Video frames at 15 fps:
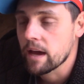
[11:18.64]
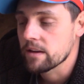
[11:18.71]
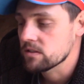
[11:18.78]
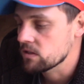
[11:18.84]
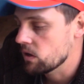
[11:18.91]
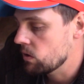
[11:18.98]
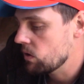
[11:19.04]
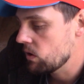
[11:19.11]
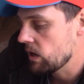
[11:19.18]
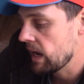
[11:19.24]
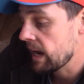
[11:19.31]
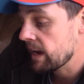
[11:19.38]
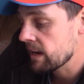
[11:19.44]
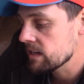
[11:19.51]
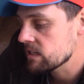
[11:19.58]
Yeah, so,
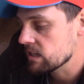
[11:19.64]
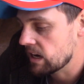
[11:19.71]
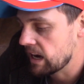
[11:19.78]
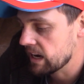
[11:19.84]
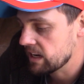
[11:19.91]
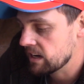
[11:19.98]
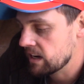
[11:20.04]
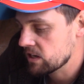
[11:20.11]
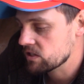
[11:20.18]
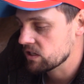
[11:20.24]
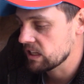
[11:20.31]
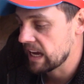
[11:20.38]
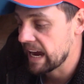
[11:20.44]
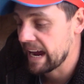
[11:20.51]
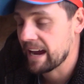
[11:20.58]
and I can
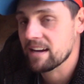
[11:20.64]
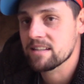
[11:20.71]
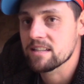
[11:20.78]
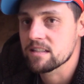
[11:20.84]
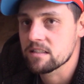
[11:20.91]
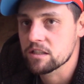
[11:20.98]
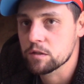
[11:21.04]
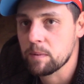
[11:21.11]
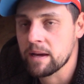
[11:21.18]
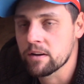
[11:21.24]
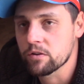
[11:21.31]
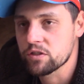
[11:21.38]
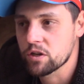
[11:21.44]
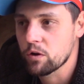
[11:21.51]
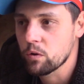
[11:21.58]
actually access this
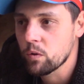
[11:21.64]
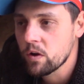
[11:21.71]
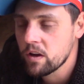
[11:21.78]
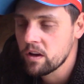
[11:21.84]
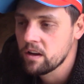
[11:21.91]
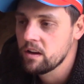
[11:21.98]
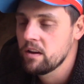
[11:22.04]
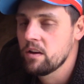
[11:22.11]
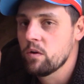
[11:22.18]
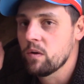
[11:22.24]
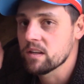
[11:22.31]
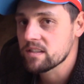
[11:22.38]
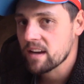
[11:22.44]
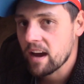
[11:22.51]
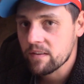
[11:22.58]
panel. So
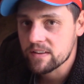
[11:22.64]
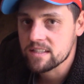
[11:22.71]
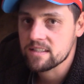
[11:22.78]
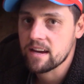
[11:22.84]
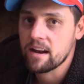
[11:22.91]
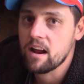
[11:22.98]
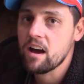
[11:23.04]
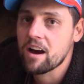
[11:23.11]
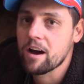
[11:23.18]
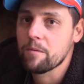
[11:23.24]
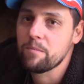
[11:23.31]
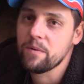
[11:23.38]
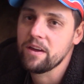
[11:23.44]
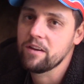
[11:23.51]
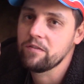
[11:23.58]
once I have it set
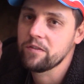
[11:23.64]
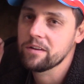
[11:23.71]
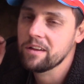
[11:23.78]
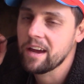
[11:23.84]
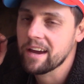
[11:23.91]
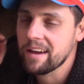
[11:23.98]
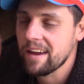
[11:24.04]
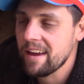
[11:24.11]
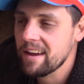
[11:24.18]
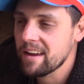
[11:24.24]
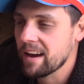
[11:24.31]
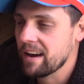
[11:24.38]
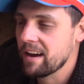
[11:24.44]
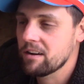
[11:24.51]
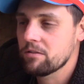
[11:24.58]
up, if you're like, hey,
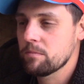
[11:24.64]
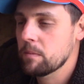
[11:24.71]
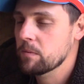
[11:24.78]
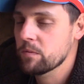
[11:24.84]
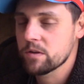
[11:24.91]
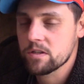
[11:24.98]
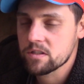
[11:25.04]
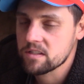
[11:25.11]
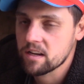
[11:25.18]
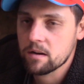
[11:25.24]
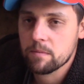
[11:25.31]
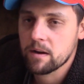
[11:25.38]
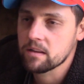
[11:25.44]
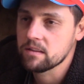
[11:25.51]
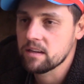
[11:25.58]
I don't remember what you said
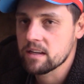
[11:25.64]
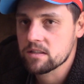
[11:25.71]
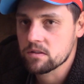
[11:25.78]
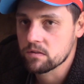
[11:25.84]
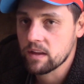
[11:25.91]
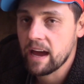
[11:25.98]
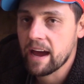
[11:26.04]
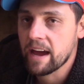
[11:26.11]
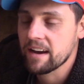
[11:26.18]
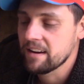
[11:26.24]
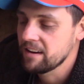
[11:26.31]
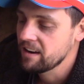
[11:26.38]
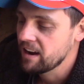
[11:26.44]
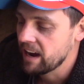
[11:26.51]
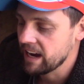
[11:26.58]
about this or that,
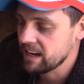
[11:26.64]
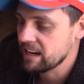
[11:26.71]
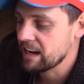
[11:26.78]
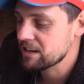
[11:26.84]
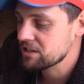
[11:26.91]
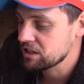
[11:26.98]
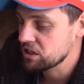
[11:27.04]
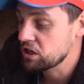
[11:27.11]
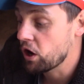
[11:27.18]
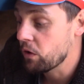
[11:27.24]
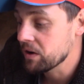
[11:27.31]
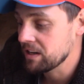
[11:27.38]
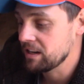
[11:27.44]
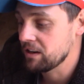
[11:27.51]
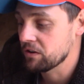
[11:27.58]
I can actually
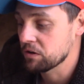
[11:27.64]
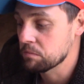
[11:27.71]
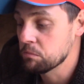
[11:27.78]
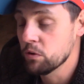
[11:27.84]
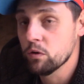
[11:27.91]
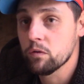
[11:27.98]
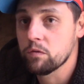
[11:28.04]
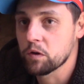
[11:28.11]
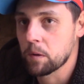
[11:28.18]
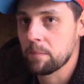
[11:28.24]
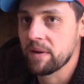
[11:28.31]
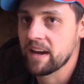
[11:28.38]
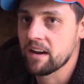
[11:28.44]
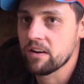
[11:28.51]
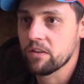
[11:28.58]
go in here and move your
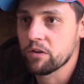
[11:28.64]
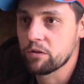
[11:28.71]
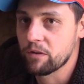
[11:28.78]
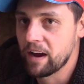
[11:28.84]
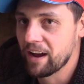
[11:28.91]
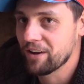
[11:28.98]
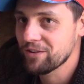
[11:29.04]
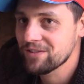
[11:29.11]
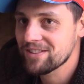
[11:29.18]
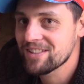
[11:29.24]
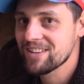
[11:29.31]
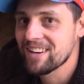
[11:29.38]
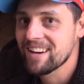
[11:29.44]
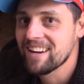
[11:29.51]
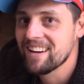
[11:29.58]
panel around. Oh
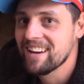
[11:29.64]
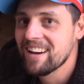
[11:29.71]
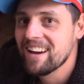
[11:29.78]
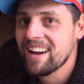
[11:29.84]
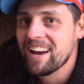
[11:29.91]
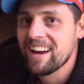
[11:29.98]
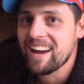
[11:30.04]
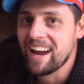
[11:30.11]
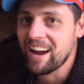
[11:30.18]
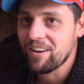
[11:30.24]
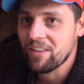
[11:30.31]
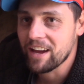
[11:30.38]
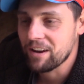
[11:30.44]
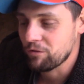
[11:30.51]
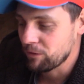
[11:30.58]
my gosh.
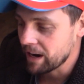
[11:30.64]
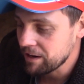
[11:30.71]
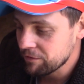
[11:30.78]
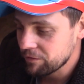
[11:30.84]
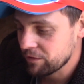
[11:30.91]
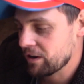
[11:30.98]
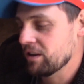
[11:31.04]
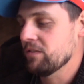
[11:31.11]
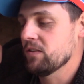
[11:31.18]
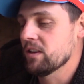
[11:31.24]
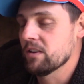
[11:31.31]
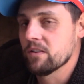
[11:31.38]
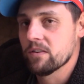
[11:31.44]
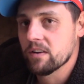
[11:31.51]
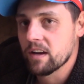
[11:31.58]
Like right in front of
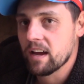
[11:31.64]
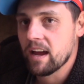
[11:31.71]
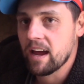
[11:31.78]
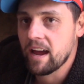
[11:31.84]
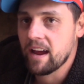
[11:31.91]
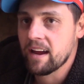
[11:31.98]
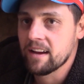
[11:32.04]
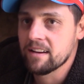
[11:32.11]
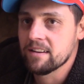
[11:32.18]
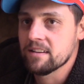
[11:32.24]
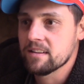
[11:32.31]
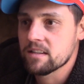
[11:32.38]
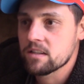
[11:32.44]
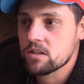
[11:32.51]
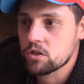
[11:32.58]
you
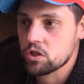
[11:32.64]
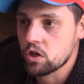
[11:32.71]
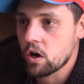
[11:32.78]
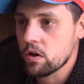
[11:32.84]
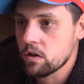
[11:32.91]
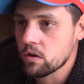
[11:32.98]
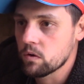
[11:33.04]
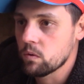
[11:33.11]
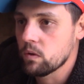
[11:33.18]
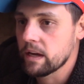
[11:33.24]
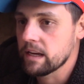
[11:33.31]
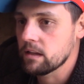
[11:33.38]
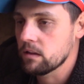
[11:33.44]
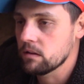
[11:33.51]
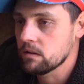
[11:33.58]
and show you
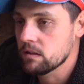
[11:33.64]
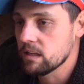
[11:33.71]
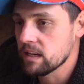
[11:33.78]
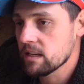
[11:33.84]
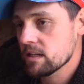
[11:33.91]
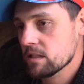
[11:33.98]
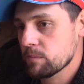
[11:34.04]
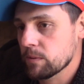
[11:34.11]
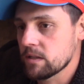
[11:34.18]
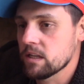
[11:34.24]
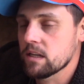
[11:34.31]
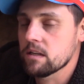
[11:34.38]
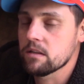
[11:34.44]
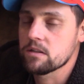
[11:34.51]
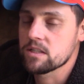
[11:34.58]
like this
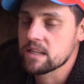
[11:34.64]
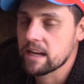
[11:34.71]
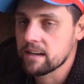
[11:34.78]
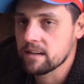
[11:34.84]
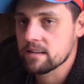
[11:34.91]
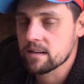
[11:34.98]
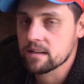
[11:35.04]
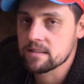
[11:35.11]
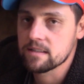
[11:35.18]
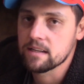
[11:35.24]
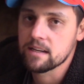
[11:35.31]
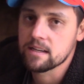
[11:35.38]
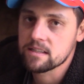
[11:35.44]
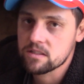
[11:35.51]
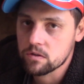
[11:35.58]
particular setting does
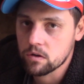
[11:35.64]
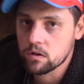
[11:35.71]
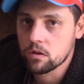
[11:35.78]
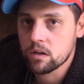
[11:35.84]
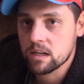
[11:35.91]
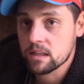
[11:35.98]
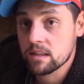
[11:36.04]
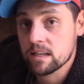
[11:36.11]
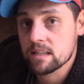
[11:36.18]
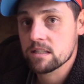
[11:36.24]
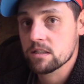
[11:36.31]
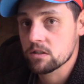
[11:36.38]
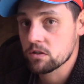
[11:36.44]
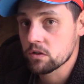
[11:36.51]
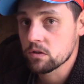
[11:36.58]
this, or look at this
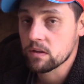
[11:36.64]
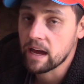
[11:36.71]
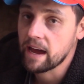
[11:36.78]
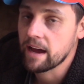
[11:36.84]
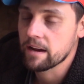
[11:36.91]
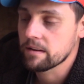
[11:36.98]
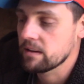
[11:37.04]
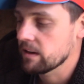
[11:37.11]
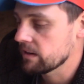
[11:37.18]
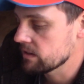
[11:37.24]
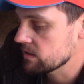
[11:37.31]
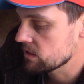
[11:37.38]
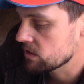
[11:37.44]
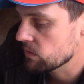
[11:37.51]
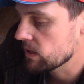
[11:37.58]
to do that kind
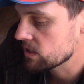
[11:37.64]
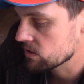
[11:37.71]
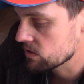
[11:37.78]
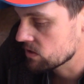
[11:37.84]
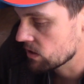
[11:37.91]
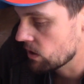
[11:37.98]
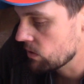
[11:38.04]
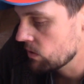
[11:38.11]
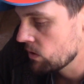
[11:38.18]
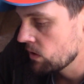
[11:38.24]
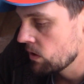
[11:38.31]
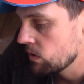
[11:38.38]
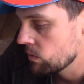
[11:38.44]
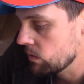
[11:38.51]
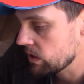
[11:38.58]
of situation. So
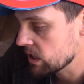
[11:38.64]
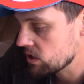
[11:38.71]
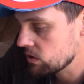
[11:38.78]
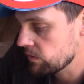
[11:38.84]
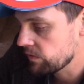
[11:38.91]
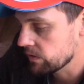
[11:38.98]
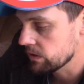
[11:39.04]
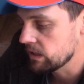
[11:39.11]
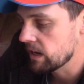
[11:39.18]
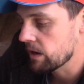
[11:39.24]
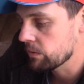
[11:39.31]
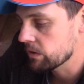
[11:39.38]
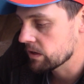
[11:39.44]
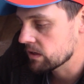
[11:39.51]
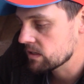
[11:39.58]
we'll get you fully
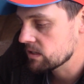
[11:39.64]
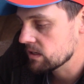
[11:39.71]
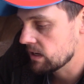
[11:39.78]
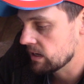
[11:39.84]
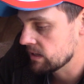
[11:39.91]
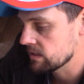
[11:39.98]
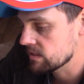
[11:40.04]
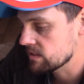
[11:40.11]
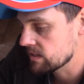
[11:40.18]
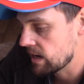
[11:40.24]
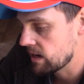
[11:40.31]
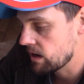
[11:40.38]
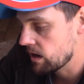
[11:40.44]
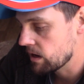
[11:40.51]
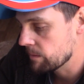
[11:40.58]
networked and set up. So I'm
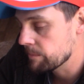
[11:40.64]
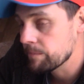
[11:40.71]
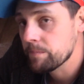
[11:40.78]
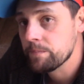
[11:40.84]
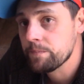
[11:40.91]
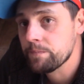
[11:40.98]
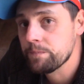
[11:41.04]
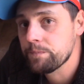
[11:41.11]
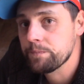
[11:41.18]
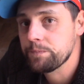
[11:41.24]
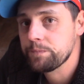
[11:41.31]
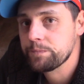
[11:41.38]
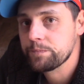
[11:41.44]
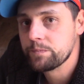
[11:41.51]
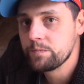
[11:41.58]
not on my own once I
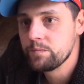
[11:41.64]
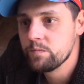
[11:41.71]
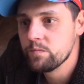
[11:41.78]
leave.